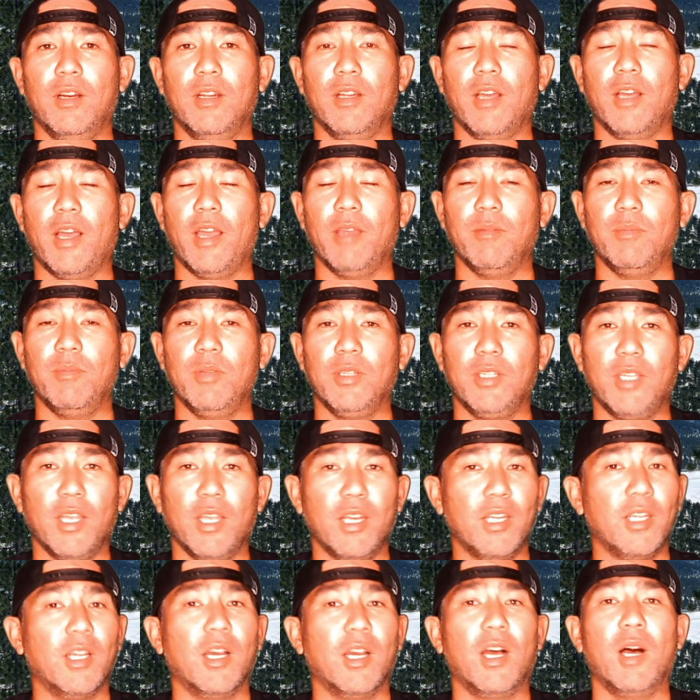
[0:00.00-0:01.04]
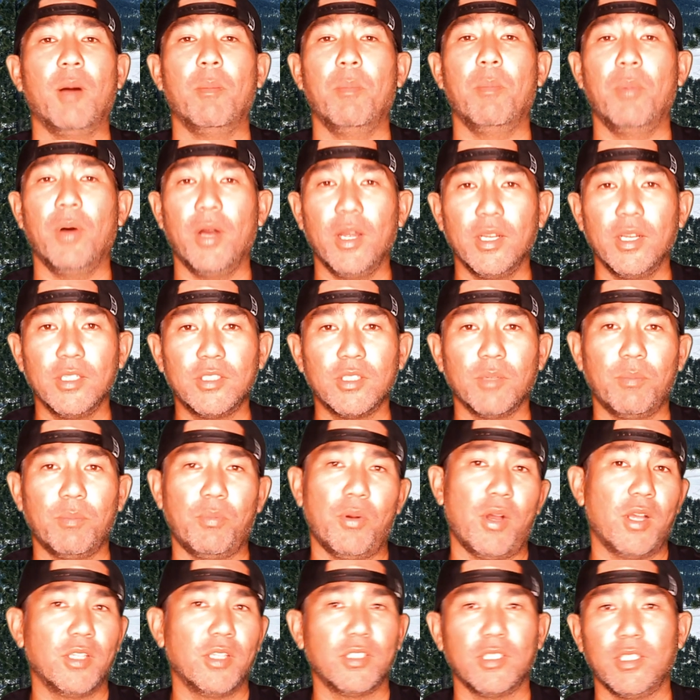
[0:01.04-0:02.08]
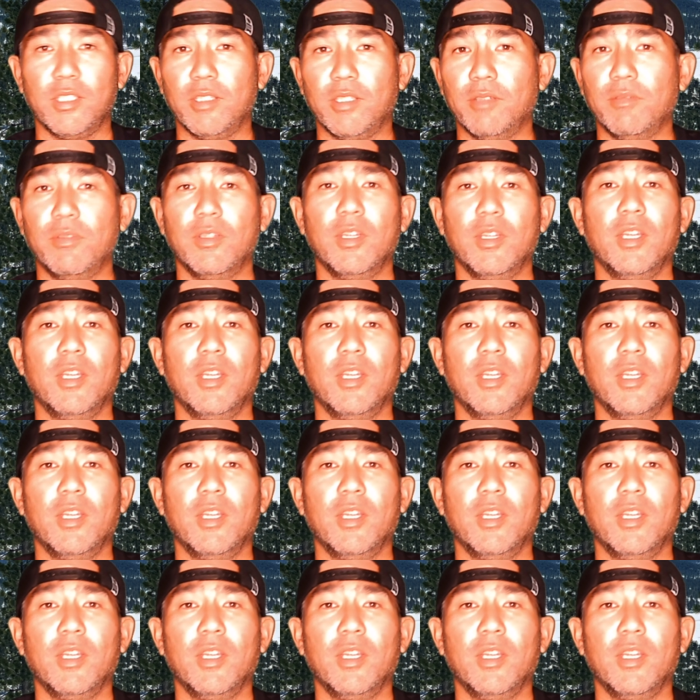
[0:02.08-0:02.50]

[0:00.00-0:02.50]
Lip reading: I've been getting a bunch of positive